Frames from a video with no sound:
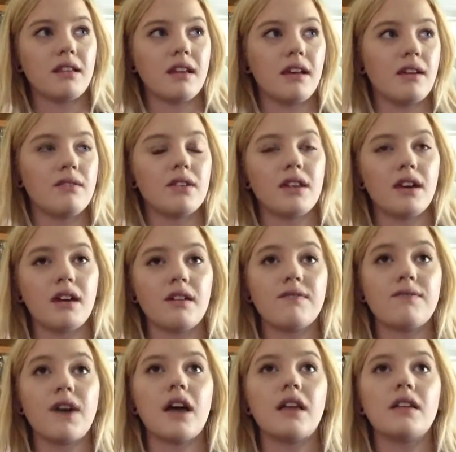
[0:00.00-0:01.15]
Like, everything I
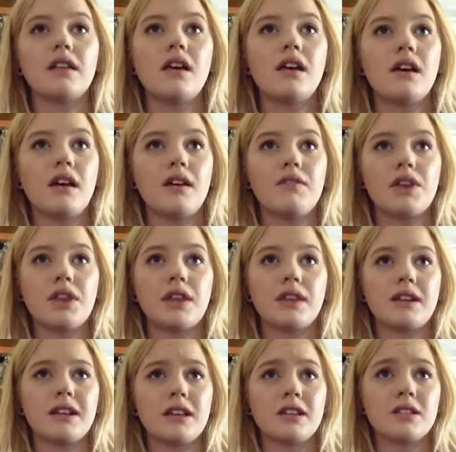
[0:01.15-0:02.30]
felt, everything
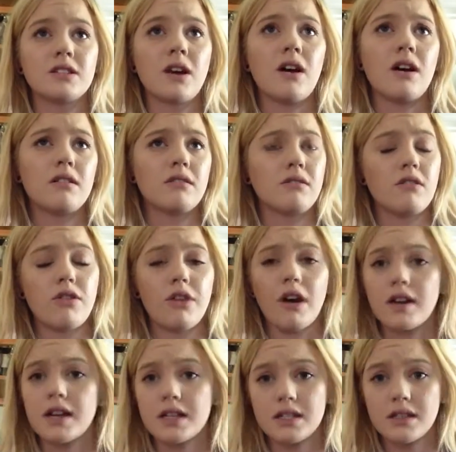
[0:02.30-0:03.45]
that I saw or
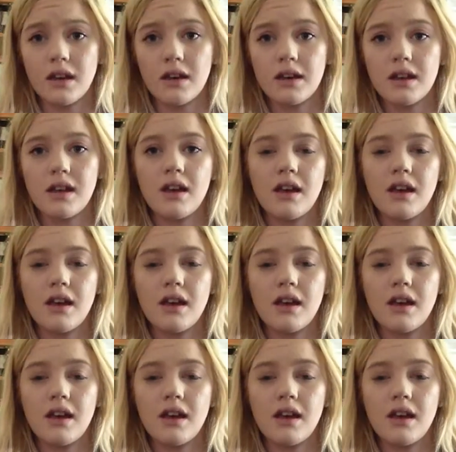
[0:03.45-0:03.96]
thought I saw,